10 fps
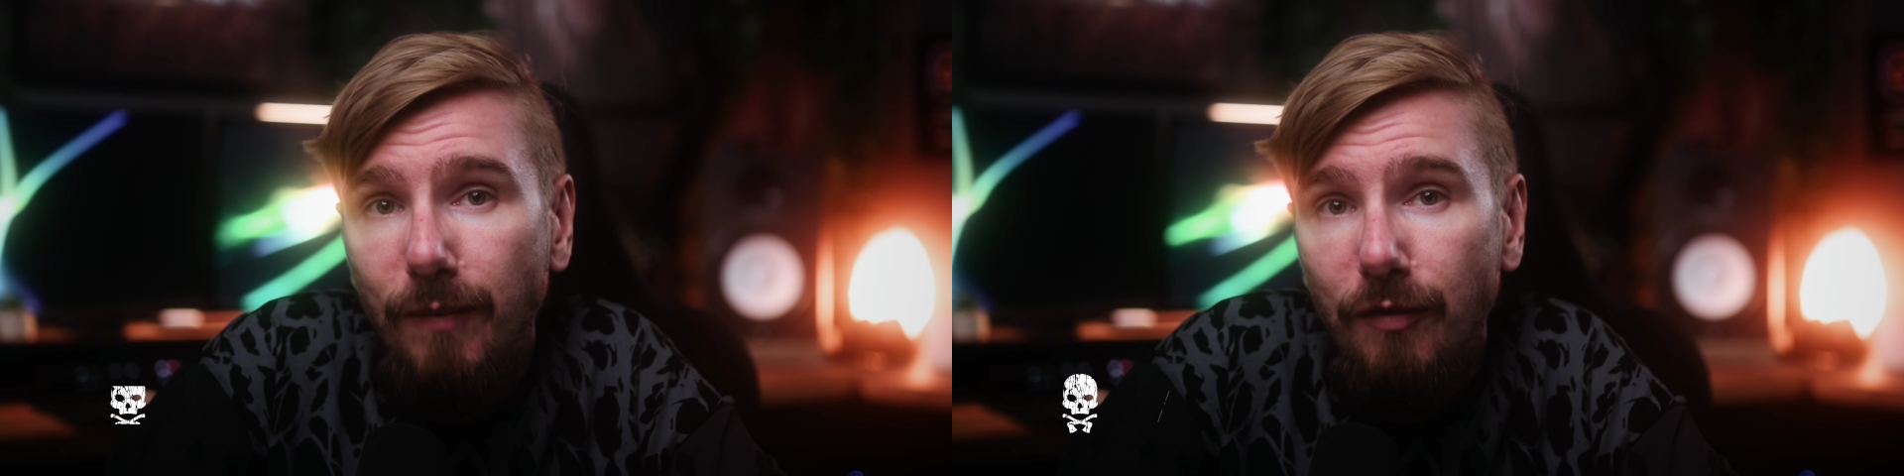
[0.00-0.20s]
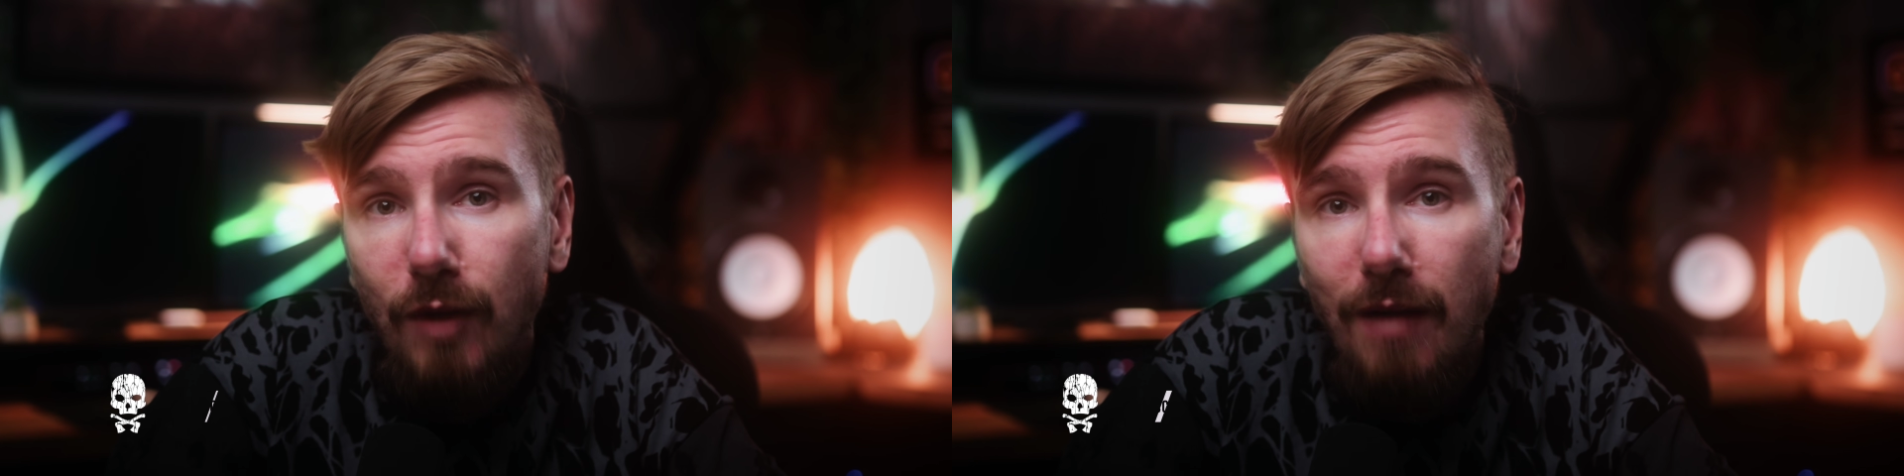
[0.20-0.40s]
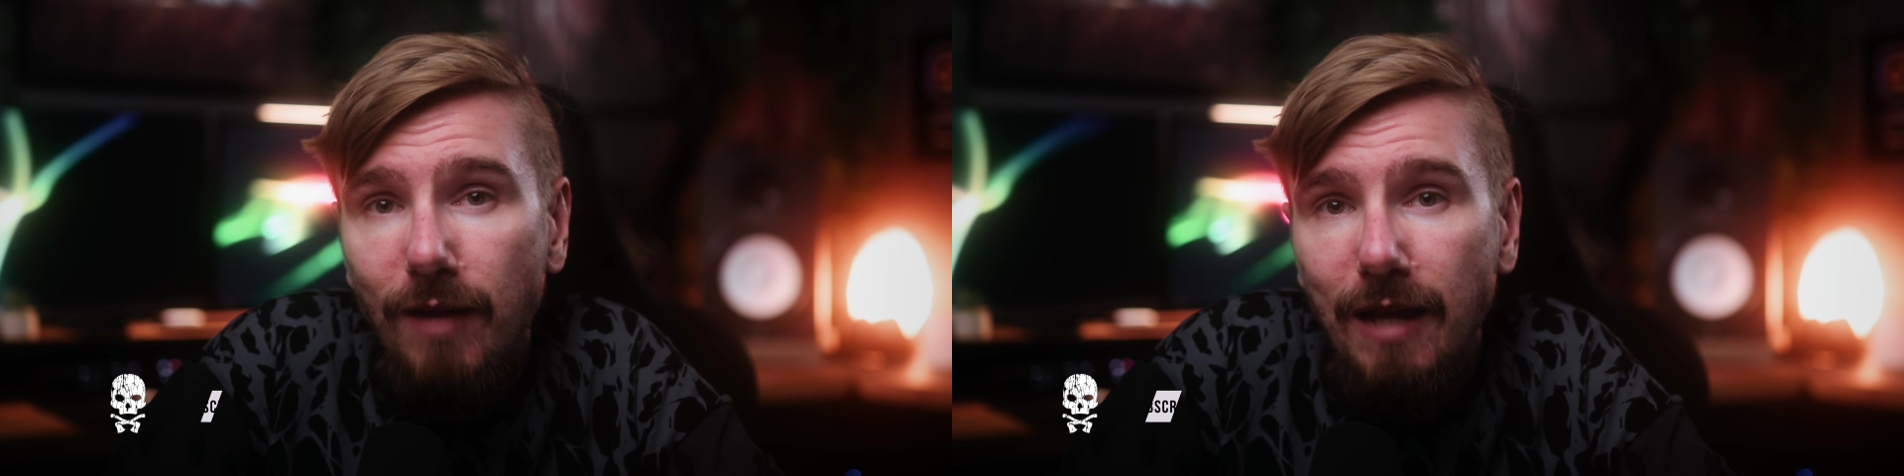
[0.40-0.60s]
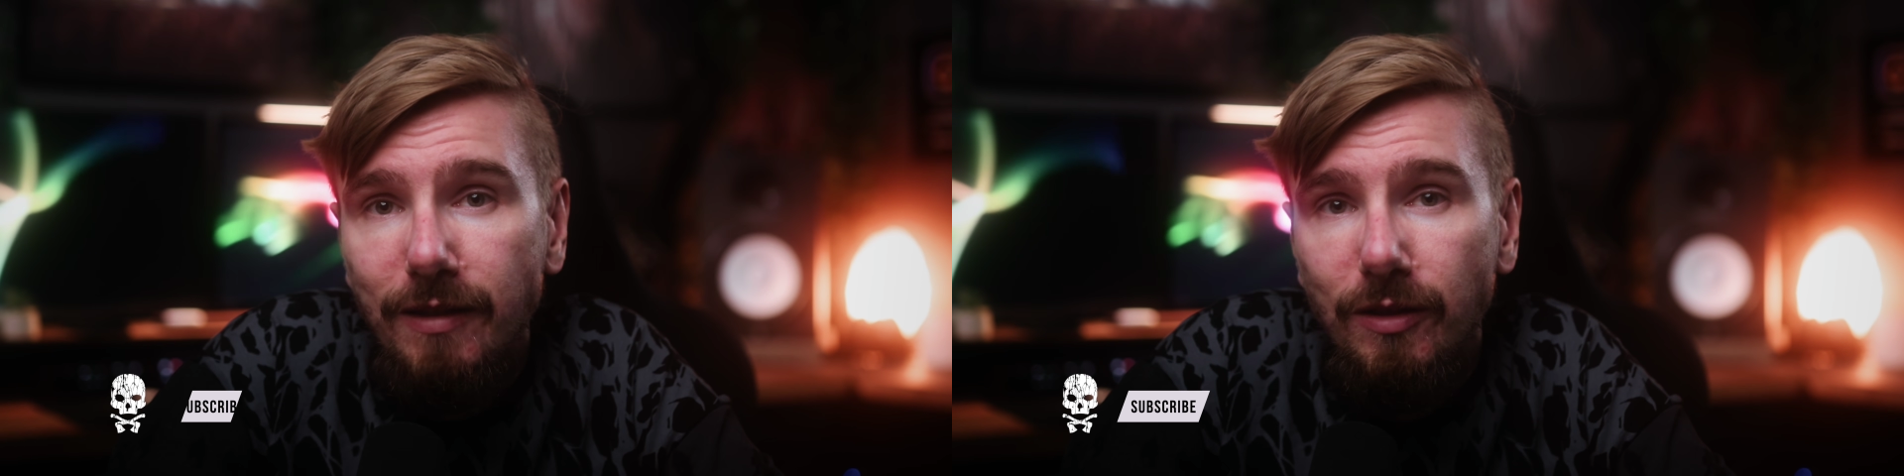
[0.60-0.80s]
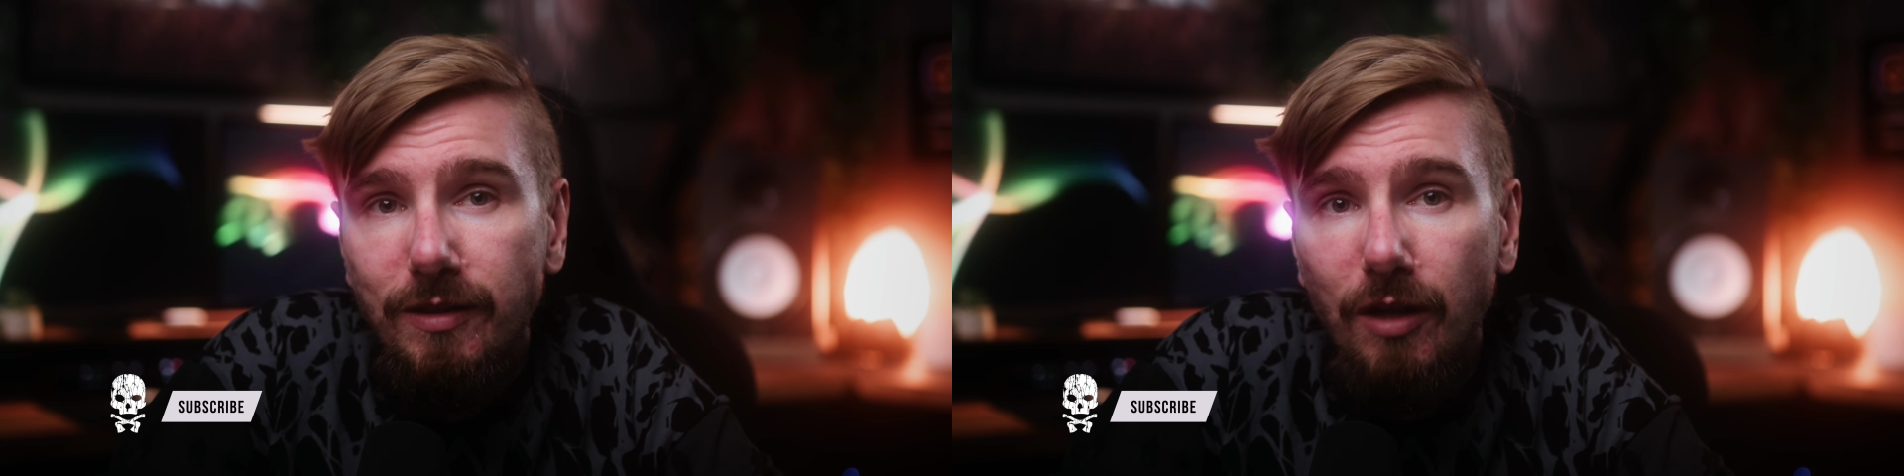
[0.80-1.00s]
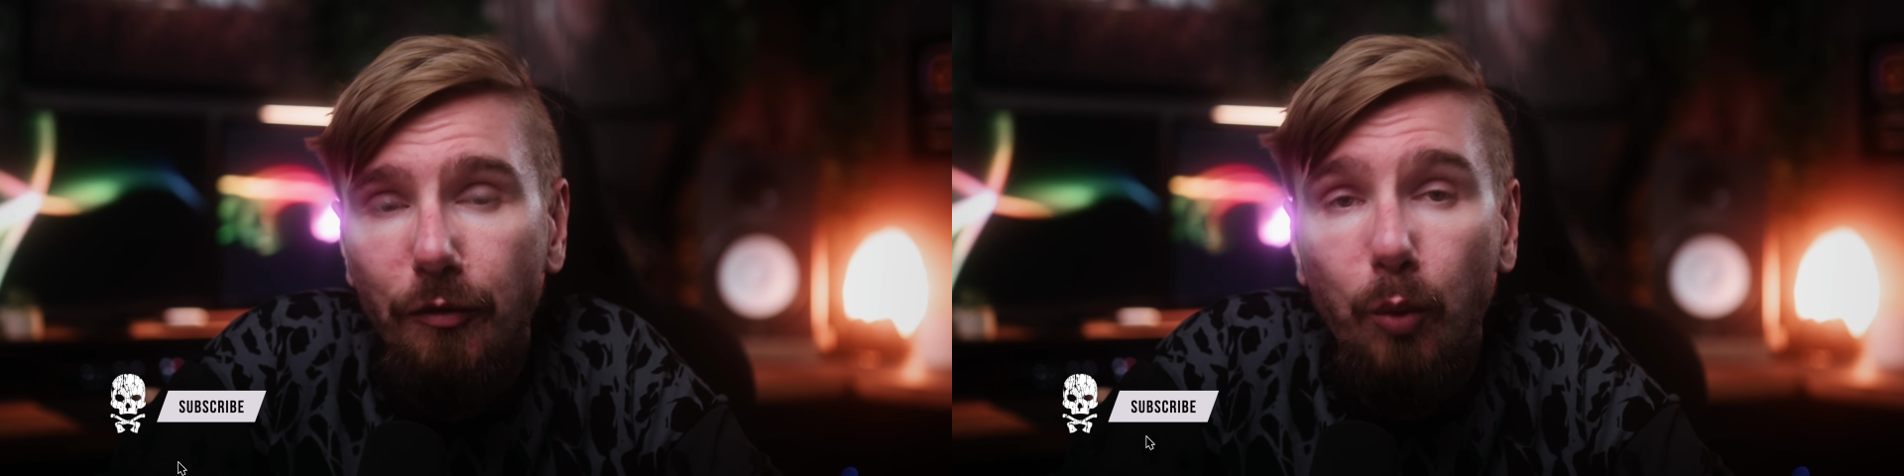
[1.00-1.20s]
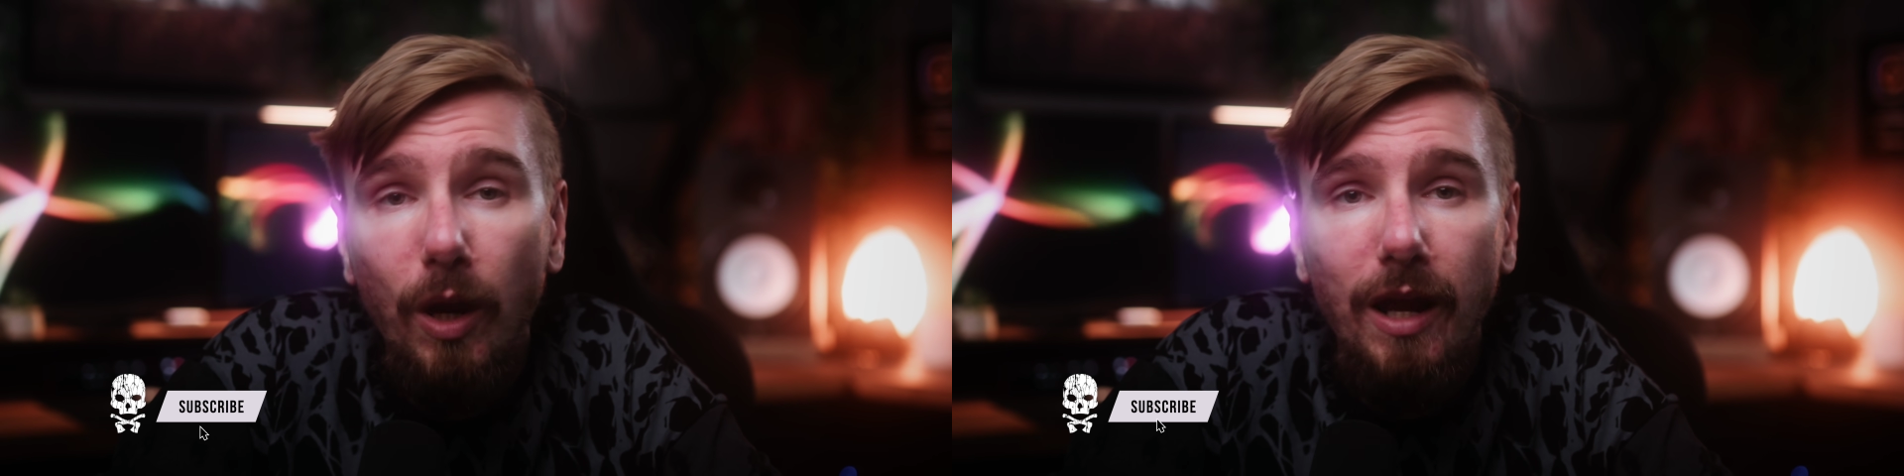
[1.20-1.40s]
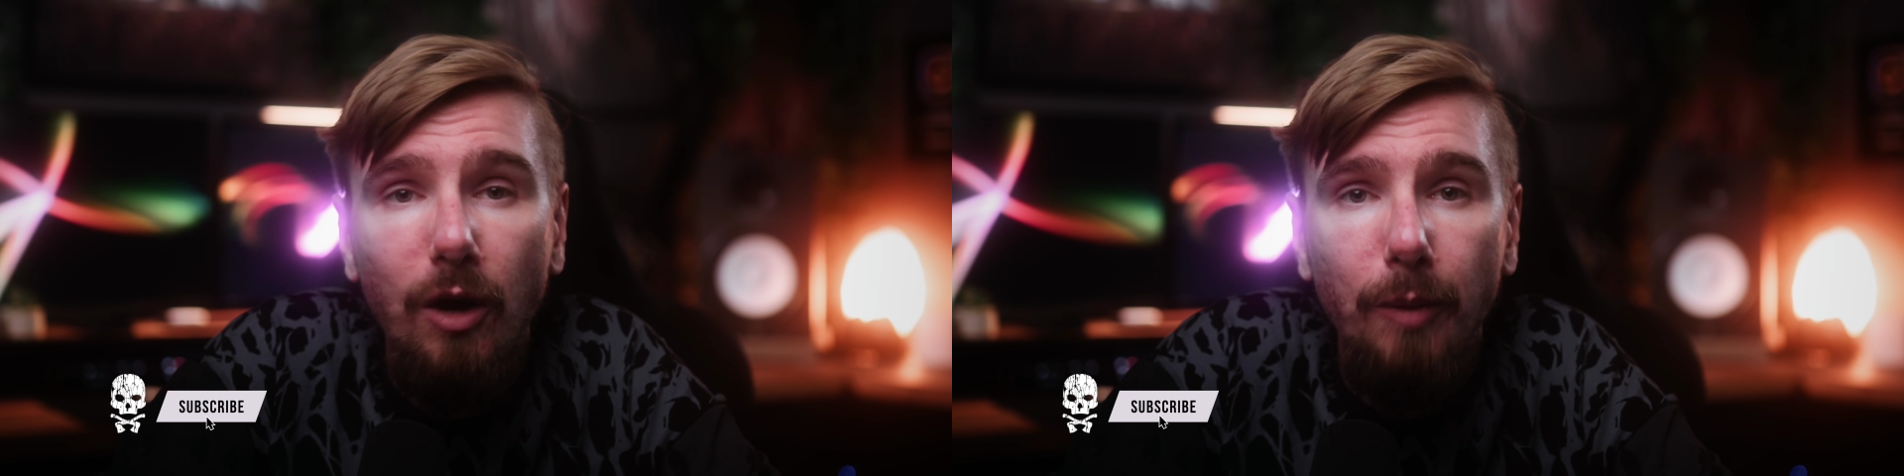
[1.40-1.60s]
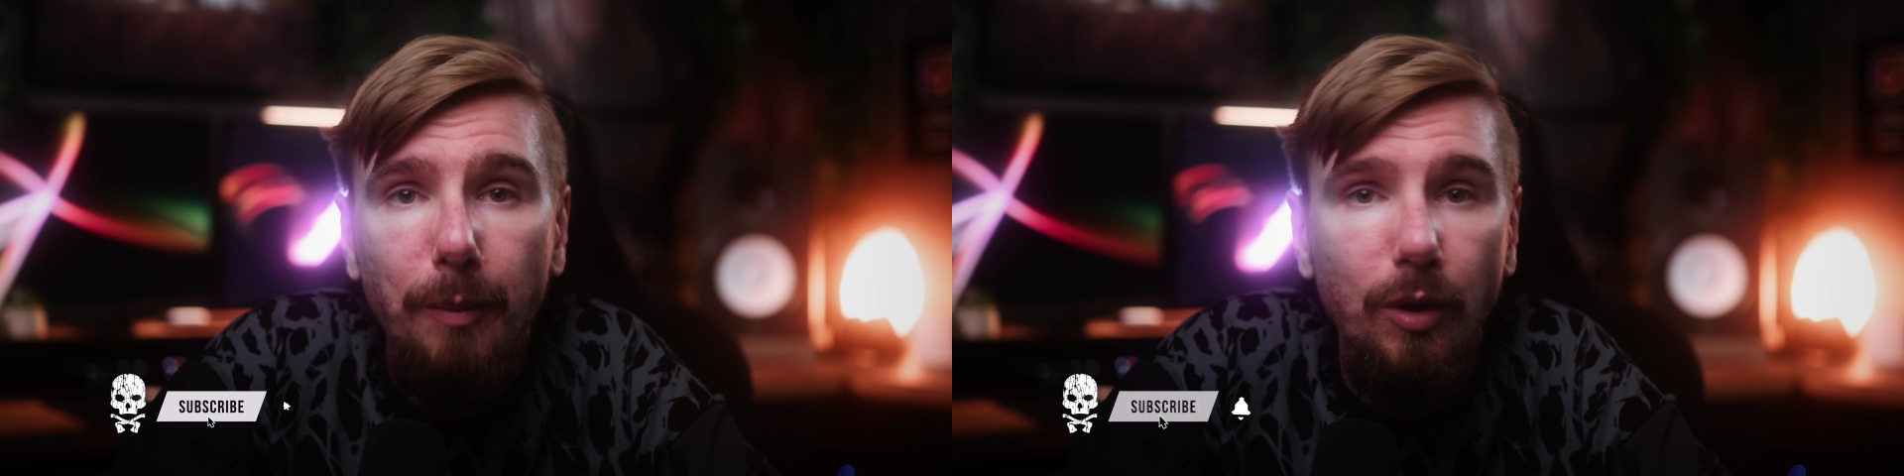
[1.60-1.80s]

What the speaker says: if you ever ask yourself why are my